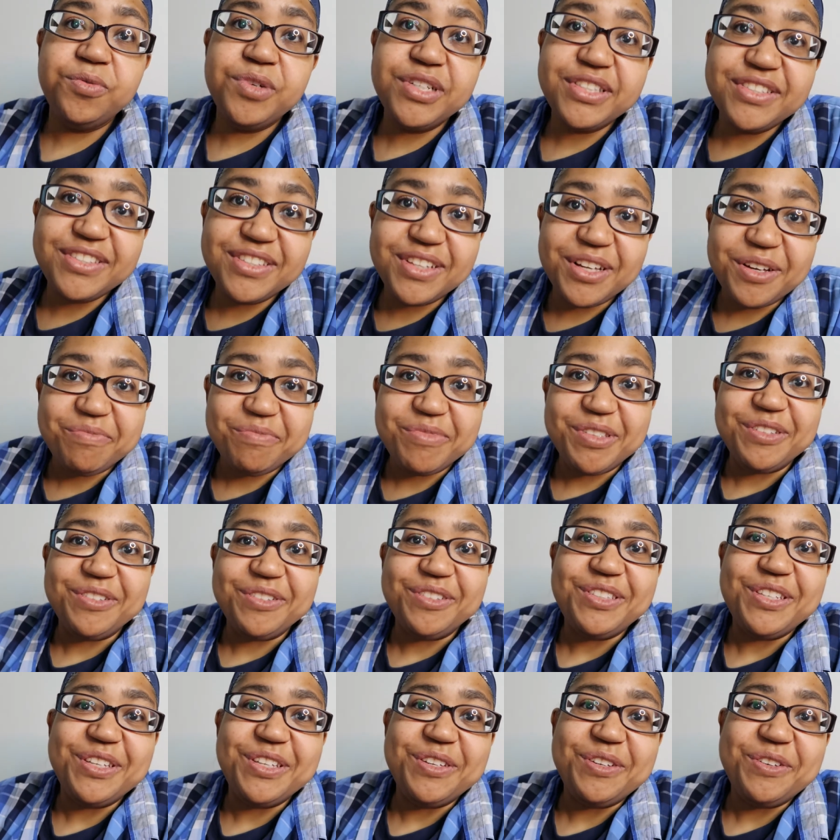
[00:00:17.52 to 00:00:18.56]
What's up
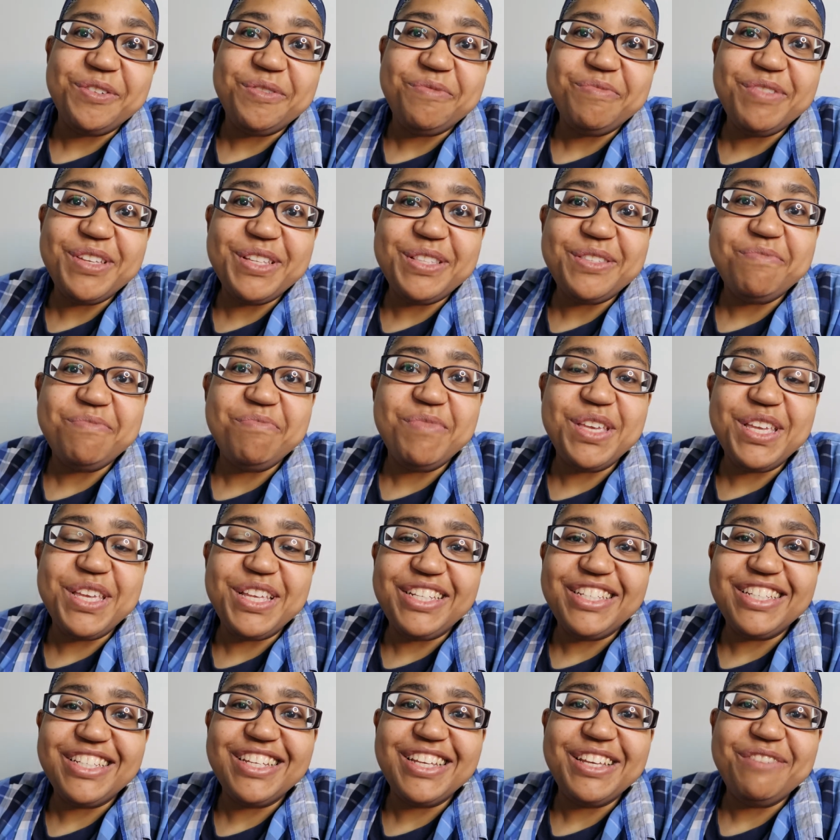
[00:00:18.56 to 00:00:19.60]
YouTube? It's
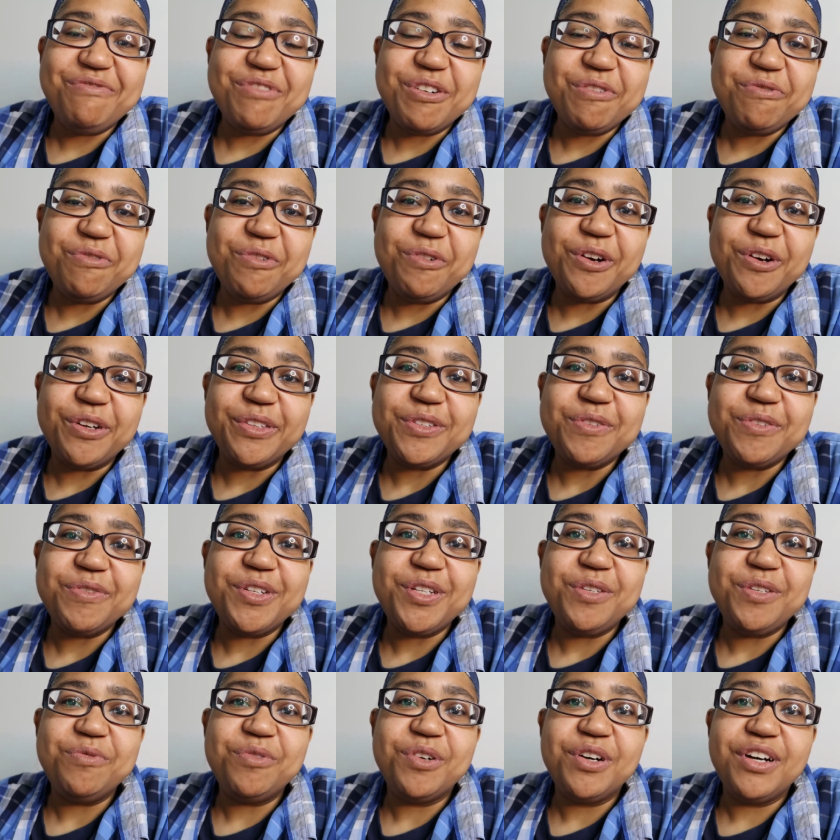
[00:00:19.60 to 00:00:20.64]
BG with
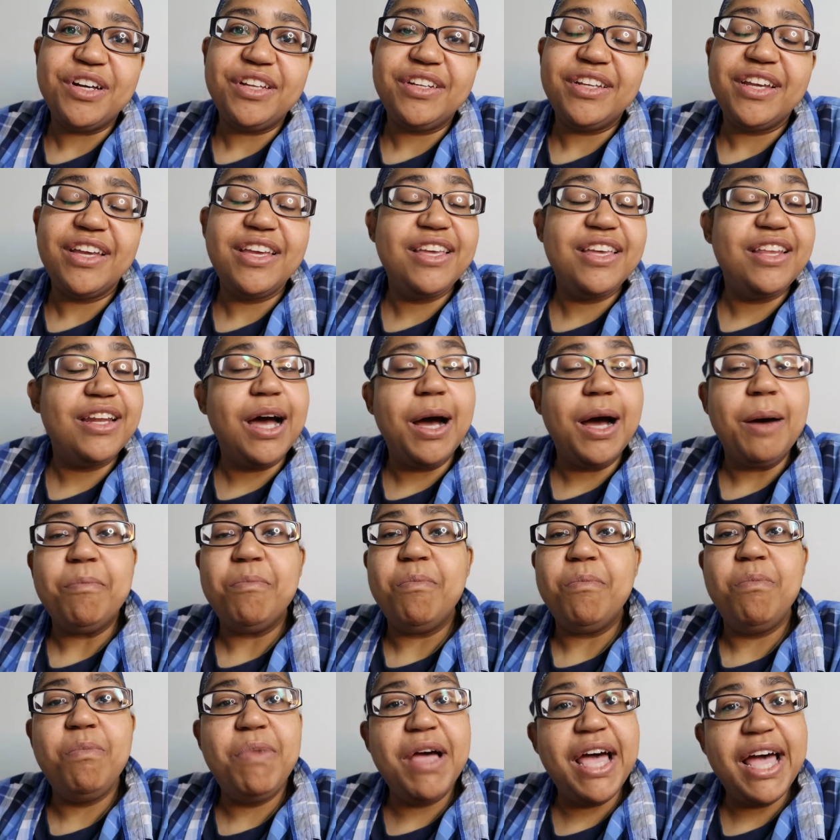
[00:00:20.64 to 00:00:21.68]
421 and I'm
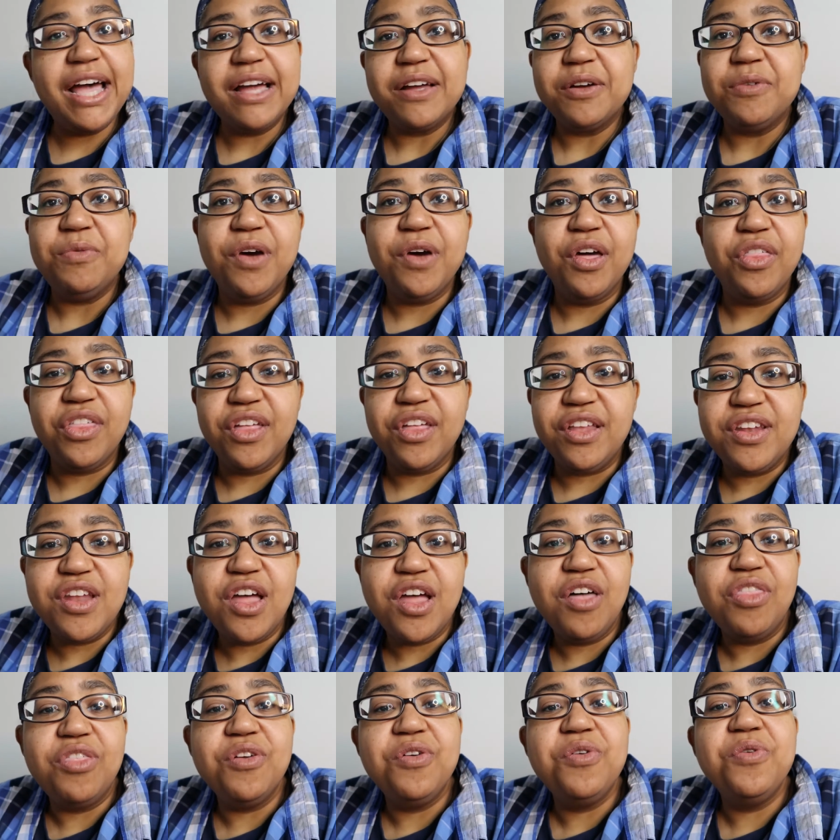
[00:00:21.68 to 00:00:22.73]
back with
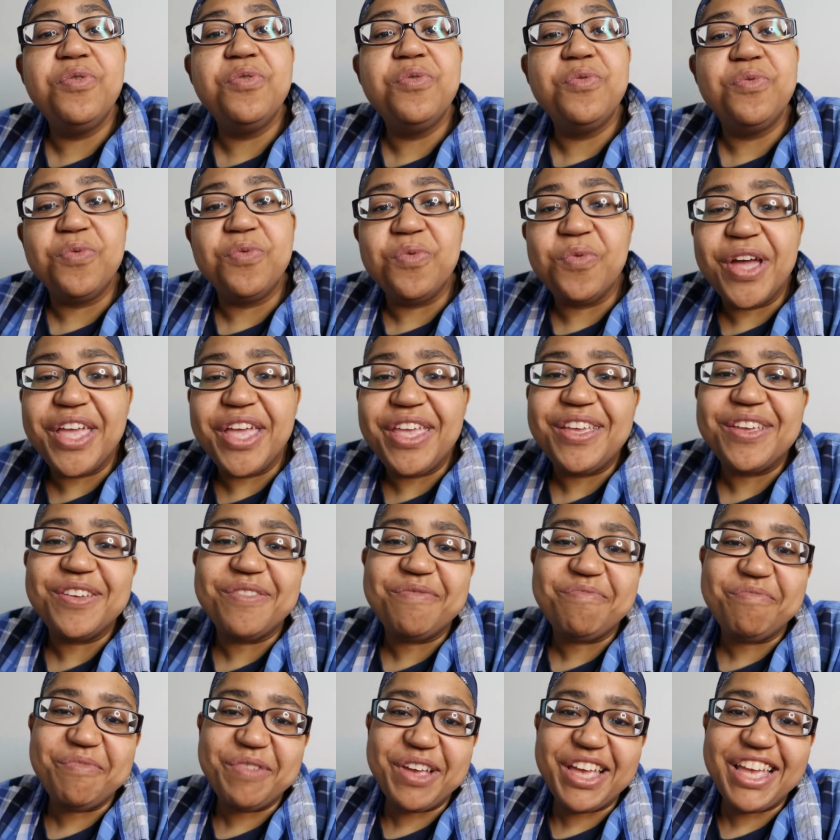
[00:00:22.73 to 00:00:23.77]
another Wake
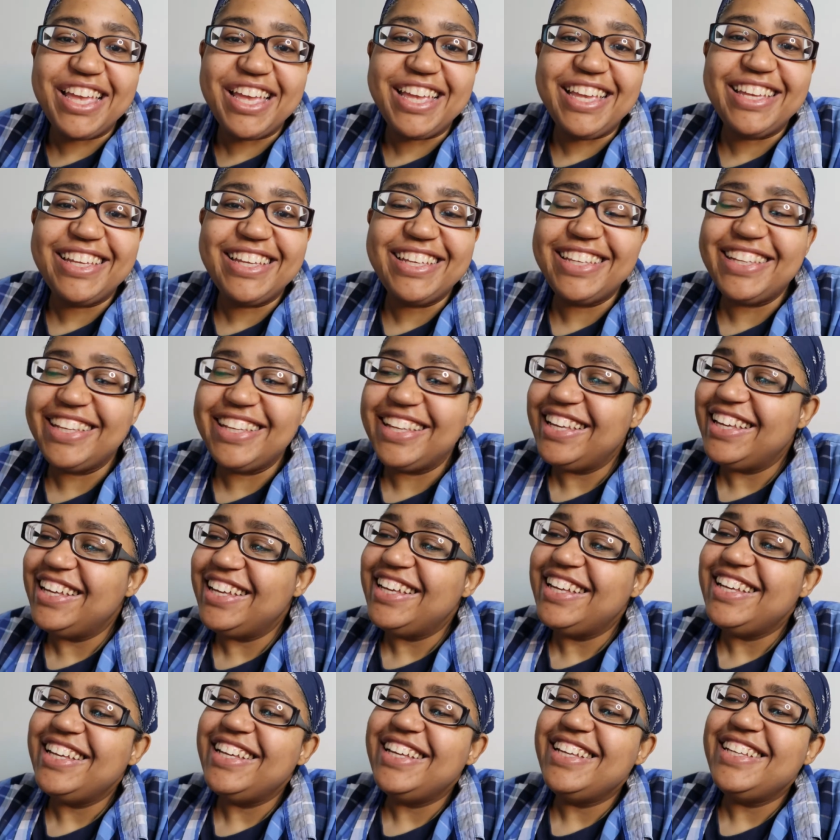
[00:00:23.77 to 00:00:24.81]
and Bake.
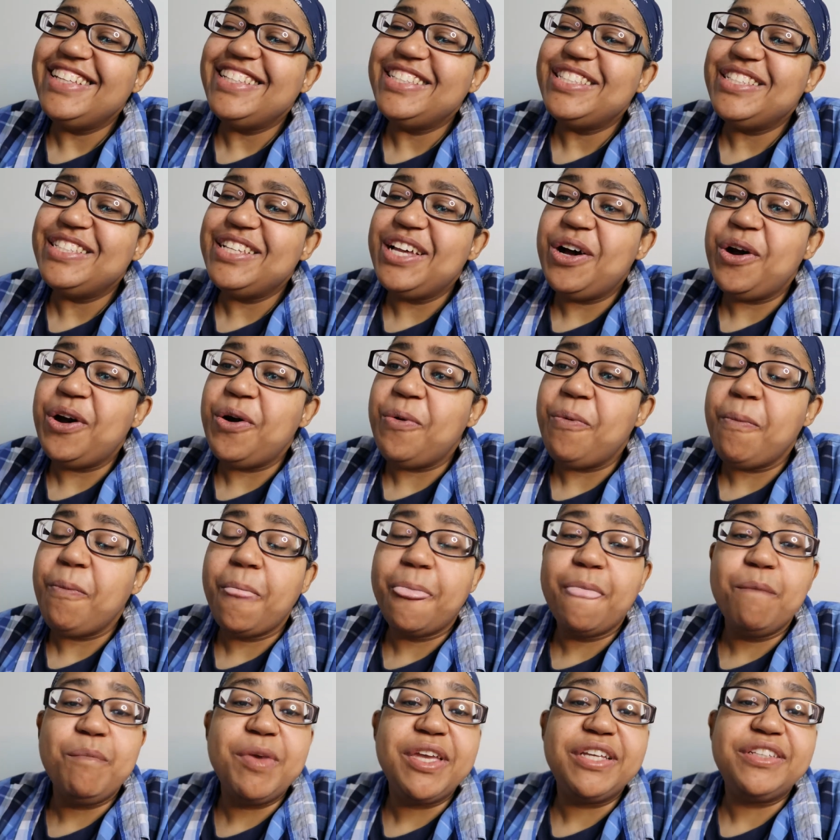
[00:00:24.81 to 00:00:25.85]
So,
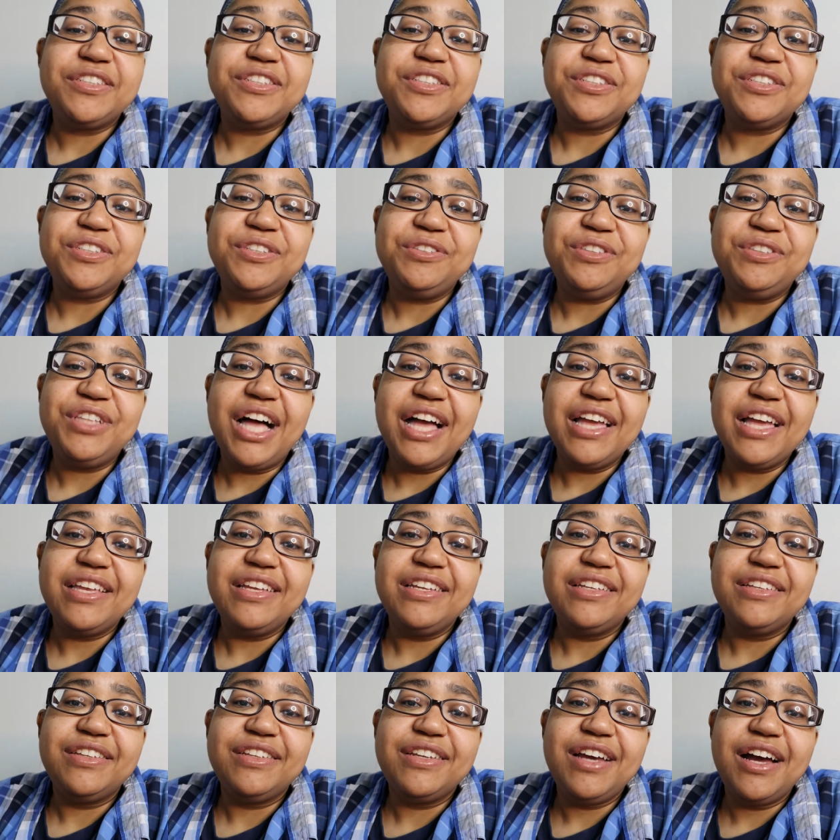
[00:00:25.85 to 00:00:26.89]
make sure you like,
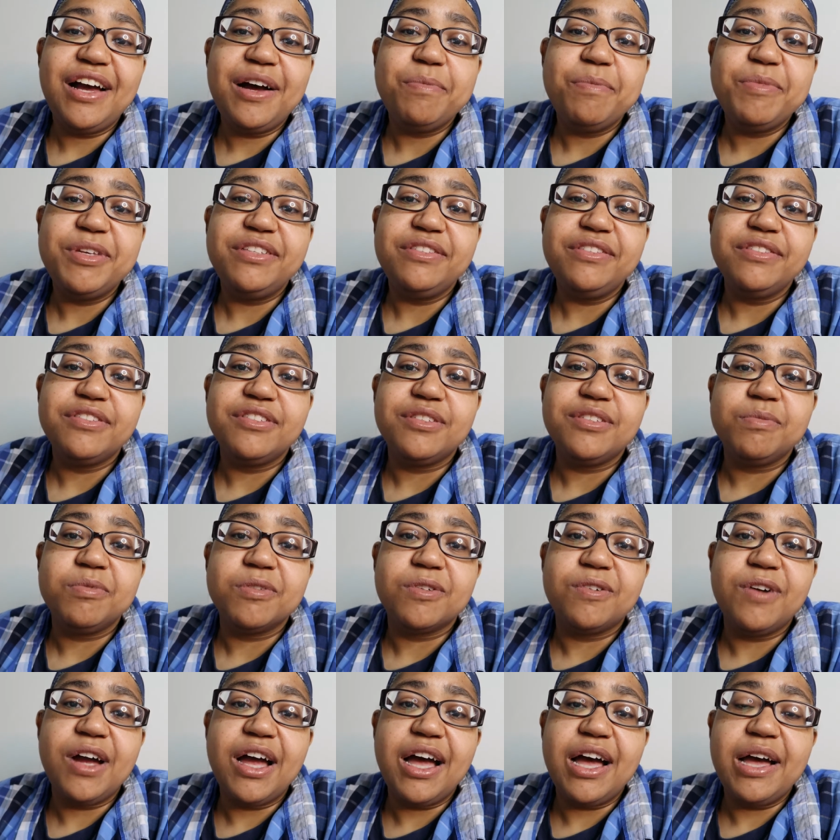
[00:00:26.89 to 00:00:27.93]
comment,
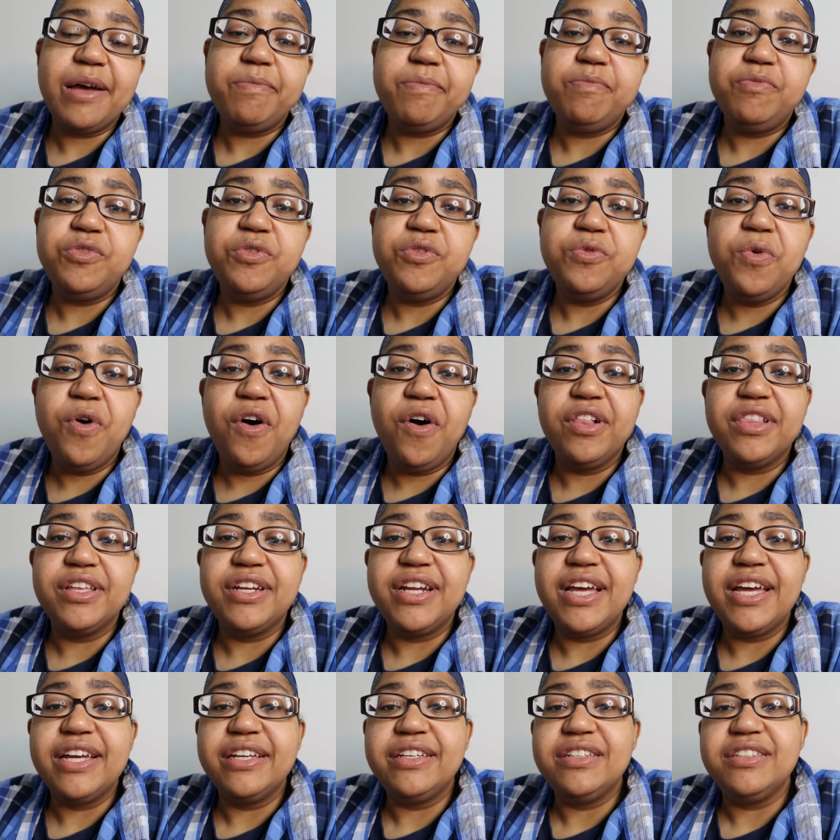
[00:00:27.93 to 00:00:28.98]
subscribe, do all of
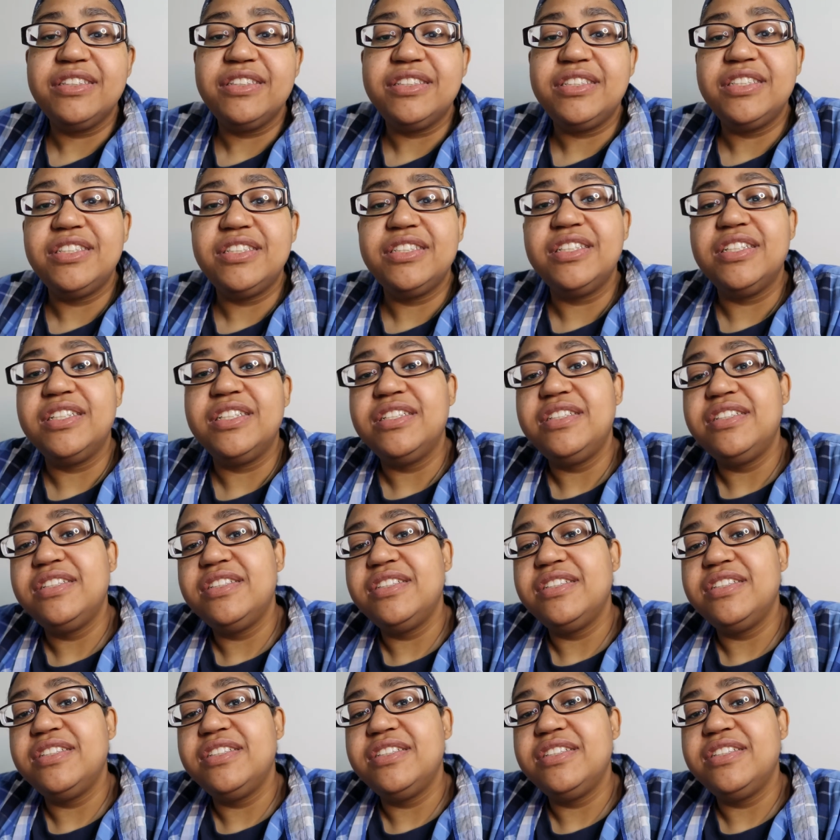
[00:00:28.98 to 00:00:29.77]
that good shit